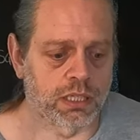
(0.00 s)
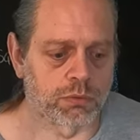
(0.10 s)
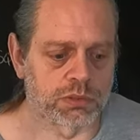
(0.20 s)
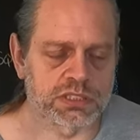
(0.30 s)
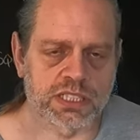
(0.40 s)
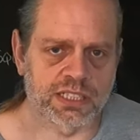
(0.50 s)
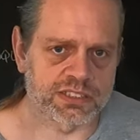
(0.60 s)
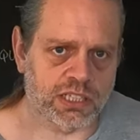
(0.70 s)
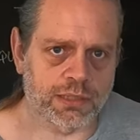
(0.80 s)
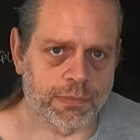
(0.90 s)
We're just going
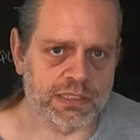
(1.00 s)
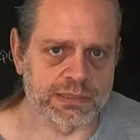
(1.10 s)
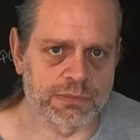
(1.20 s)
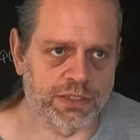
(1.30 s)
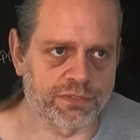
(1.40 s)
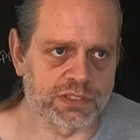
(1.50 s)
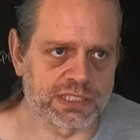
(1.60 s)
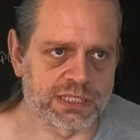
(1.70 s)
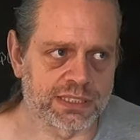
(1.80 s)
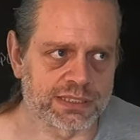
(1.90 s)
to talk about some
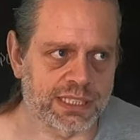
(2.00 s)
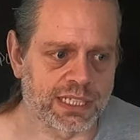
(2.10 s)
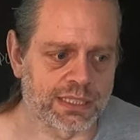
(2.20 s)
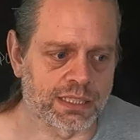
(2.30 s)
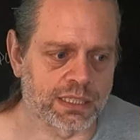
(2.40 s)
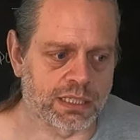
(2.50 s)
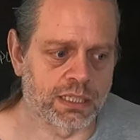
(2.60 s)
differences and